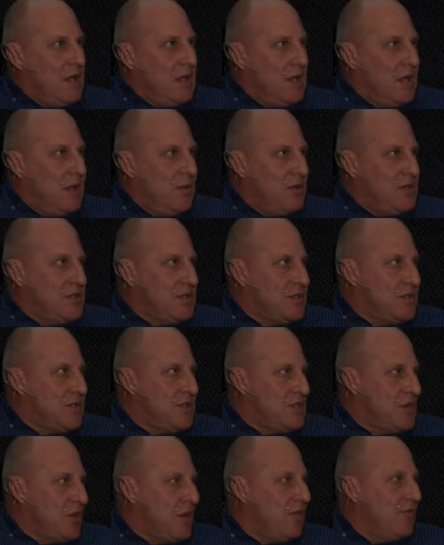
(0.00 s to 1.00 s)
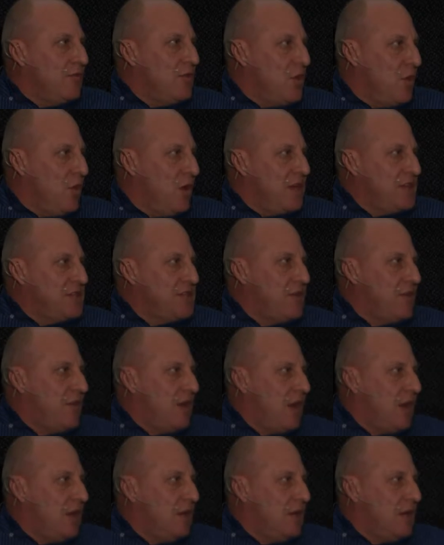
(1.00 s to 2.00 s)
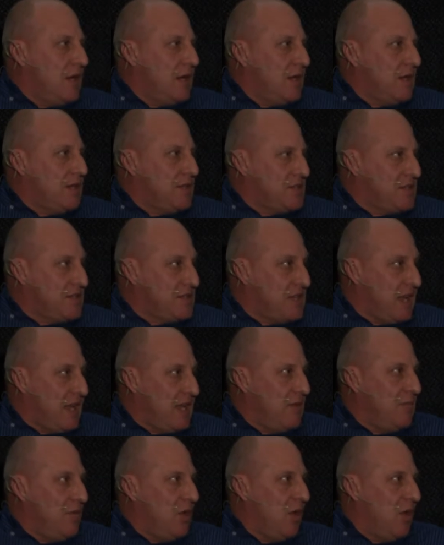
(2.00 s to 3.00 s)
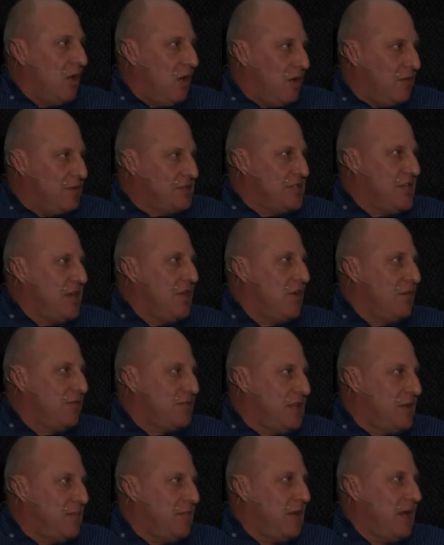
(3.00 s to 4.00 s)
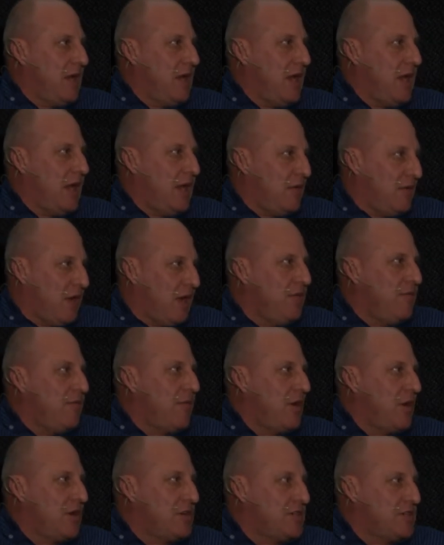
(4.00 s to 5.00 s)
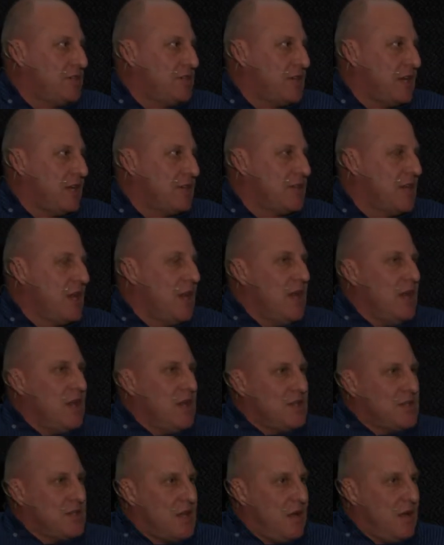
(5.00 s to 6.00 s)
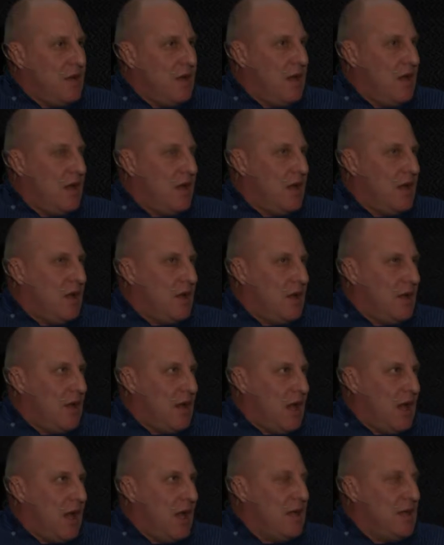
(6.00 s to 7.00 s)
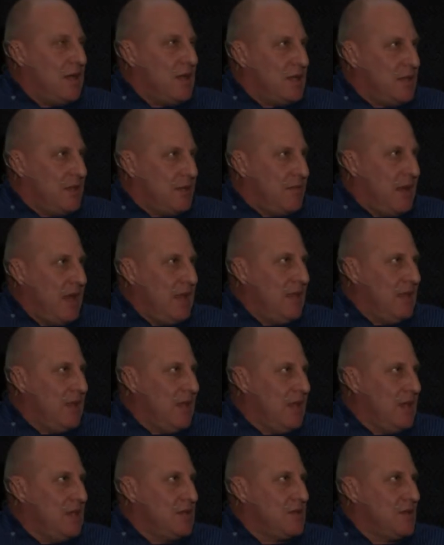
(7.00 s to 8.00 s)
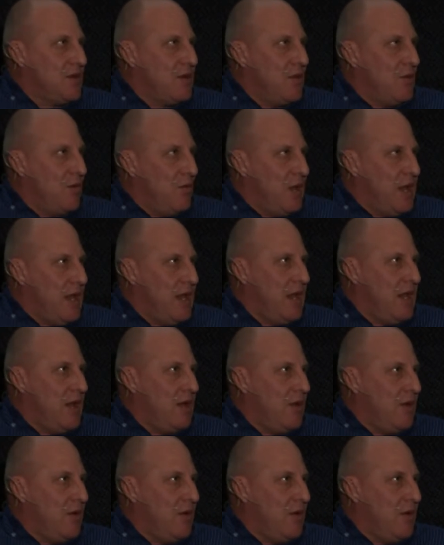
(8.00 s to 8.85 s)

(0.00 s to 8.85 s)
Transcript: there's a lot of noise around the sustainable harvesting of timber and rainforests as such. So the main thing is we